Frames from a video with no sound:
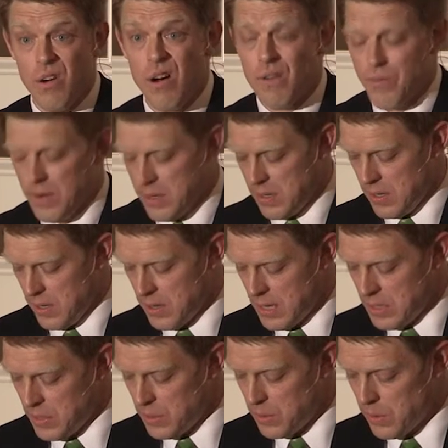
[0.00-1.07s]
Often they
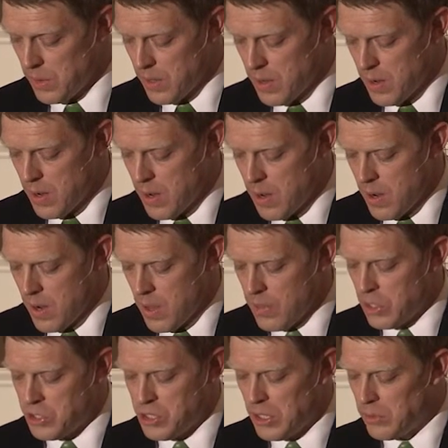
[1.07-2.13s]
do
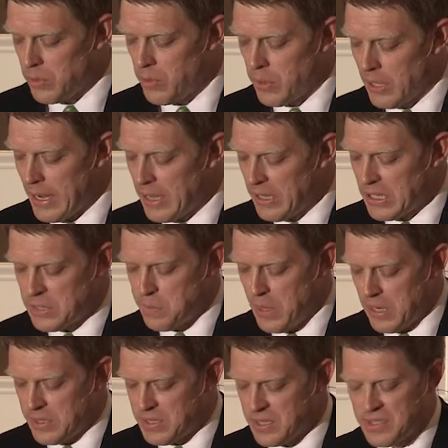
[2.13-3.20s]
their children will likely experience